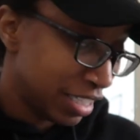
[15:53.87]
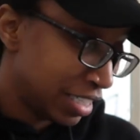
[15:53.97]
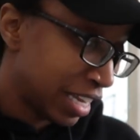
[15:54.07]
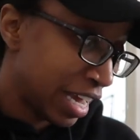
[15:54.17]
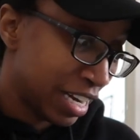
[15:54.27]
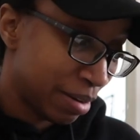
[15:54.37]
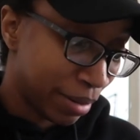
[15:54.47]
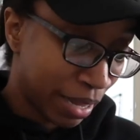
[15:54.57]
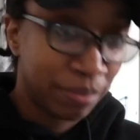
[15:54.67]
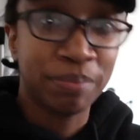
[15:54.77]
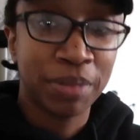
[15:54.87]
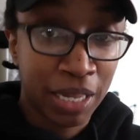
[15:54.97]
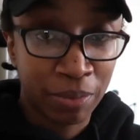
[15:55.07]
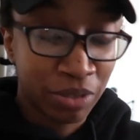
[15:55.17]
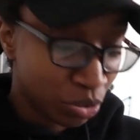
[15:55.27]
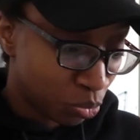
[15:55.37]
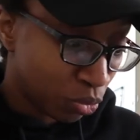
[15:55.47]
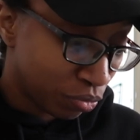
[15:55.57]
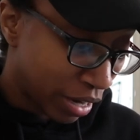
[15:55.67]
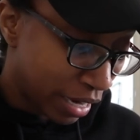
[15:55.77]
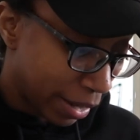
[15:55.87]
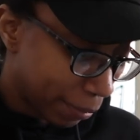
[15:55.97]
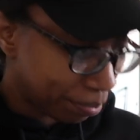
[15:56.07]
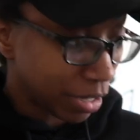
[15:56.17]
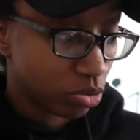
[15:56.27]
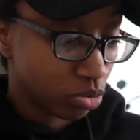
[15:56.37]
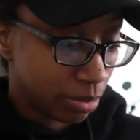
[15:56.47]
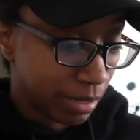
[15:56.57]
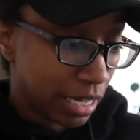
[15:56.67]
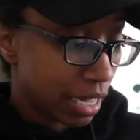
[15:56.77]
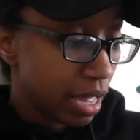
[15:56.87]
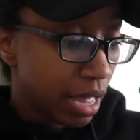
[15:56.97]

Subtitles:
he's laying and playing with his wolf right now, as we see.